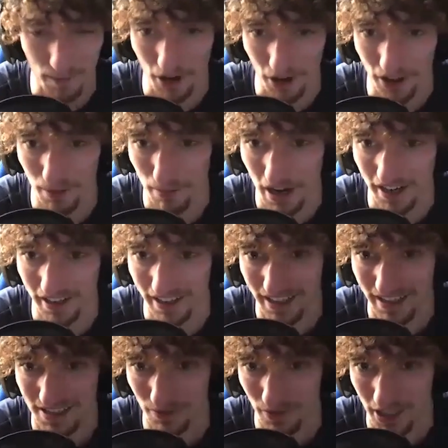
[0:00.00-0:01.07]
part of the
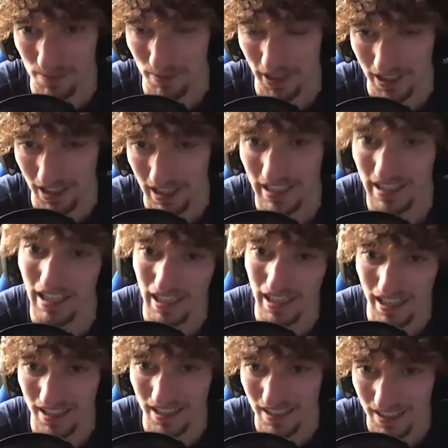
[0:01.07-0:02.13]
podcast of us being like,
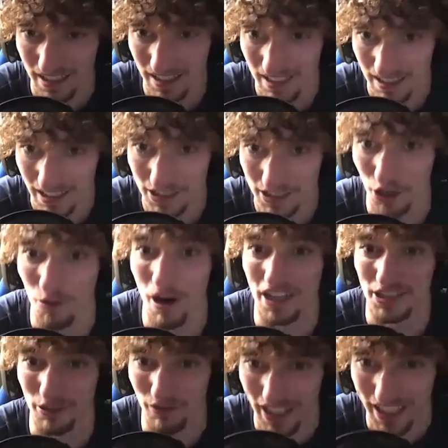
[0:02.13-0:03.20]
yeah, let's go
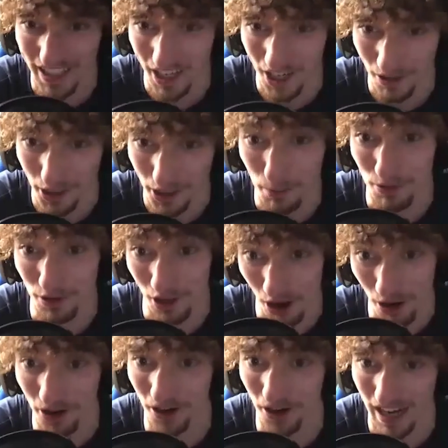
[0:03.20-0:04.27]
watch a video. It'll
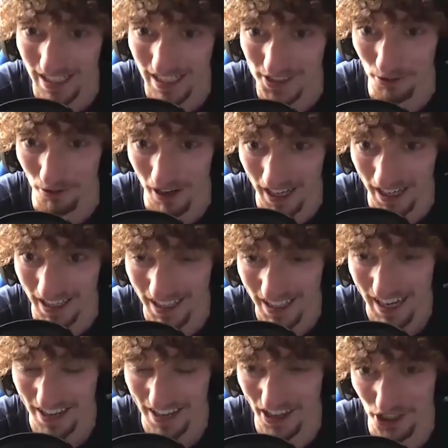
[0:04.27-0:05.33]
blow your heads away.
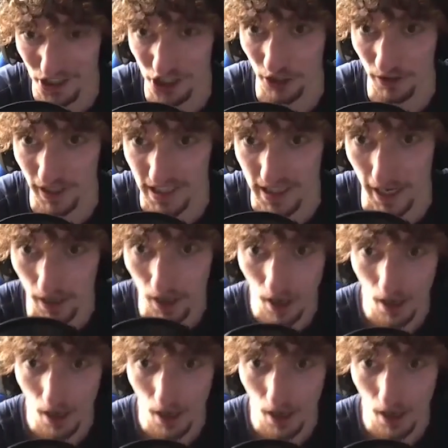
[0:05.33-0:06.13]
And then a jury is like,